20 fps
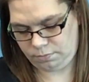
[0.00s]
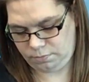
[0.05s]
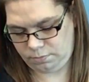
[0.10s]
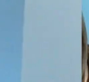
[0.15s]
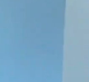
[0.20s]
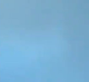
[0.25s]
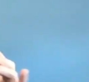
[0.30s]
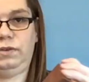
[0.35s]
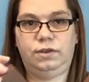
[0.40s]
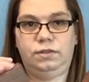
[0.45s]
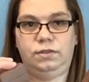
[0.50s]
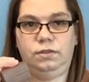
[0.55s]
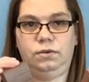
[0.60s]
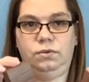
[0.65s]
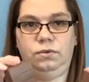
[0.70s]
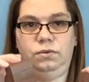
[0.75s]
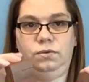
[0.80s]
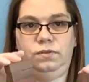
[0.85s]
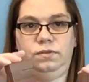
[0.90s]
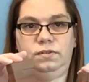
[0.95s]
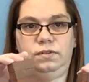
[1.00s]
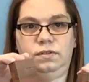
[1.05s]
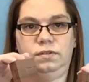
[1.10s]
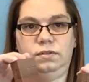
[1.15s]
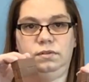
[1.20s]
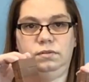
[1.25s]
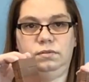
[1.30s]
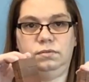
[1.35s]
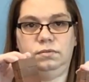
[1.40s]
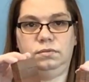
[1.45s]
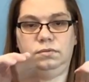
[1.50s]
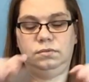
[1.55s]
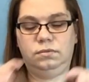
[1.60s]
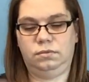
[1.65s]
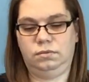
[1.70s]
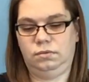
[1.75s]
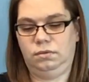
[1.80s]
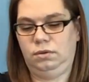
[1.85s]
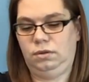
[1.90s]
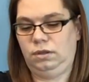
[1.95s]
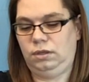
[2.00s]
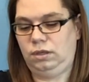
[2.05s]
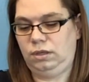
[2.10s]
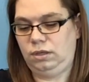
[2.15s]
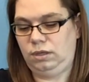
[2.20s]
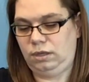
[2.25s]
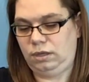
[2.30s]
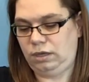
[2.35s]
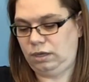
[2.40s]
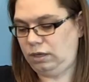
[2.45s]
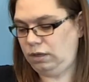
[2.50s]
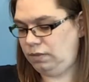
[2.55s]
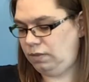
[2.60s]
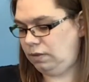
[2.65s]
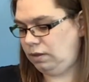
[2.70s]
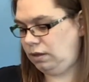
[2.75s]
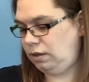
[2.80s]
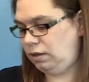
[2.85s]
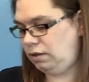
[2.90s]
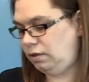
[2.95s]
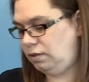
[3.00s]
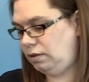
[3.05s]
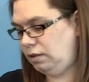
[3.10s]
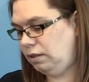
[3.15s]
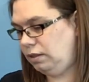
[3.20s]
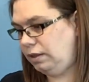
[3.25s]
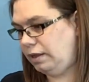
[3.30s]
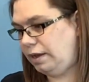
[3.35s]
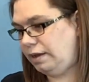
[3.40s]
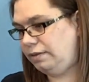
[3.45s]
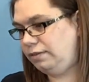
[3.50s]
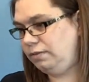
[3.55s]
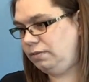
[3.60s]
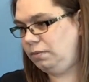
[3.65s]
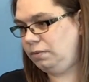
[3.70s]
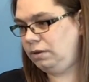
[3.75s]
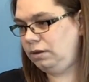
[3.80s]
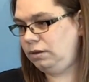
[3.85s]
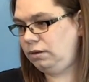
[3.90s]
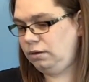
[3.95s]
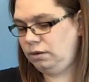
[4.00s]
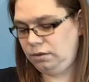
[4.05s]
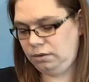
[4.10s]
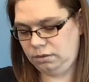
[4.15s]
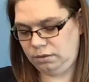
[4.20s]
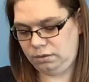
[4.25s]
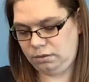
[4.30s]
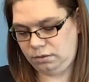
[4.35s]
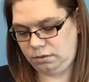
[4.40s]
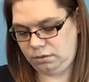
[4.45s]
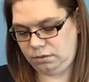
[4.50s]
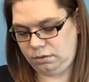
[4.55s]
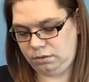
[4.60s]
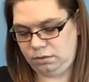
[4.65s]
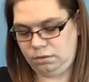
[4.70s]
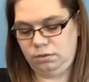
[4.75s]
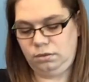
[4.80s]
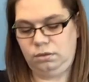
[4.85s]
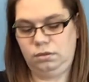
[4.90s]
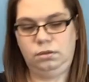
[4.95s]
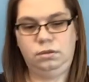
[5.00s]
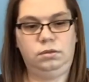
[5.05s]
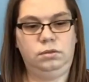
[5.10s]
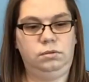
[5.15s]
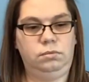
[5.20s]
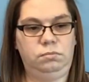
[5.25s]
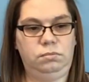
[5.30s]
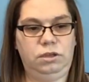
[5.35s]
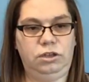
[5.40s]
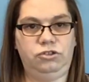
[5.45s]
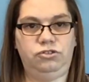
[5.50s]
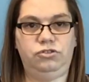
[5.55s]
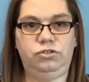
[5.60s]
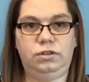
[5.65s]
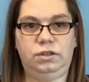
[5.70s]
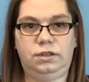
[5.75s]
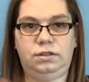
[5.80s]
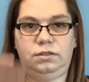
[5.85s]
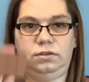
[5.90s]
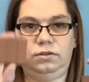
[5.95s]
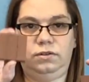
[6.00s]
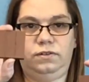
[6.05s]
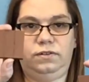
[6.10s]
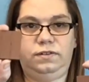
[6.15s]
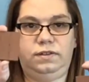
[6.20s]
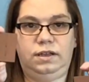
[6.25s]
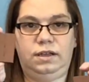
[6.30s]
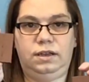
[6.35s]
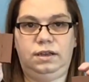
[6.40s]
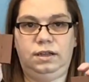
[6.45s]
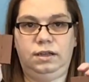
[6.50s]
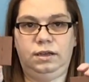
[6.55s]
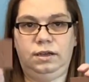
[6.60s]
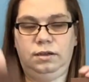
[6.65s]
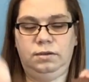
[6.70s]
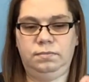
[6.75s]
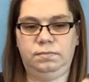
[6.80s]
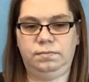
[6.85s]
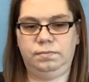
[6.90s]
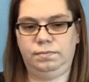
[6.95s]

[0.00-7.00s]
So we've got those. And then the last one, make sure that they're standing up.